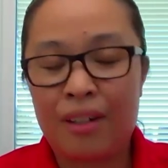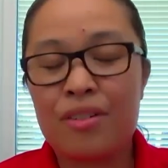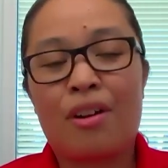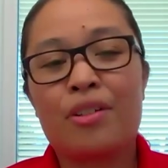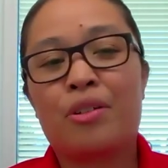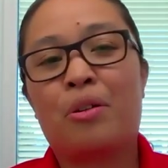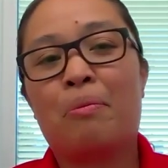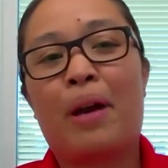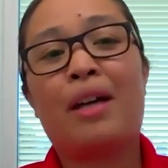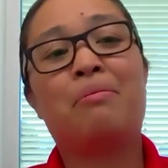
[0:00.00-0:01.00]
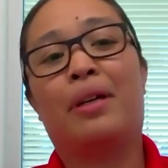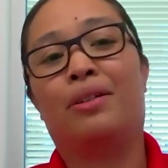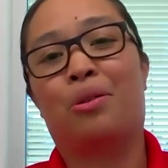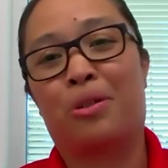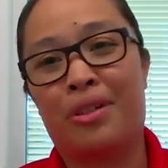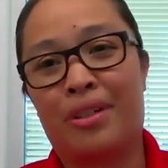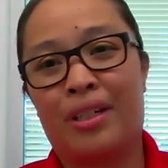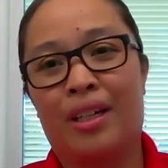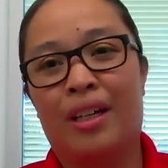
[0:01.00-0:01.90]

there's also bad mentors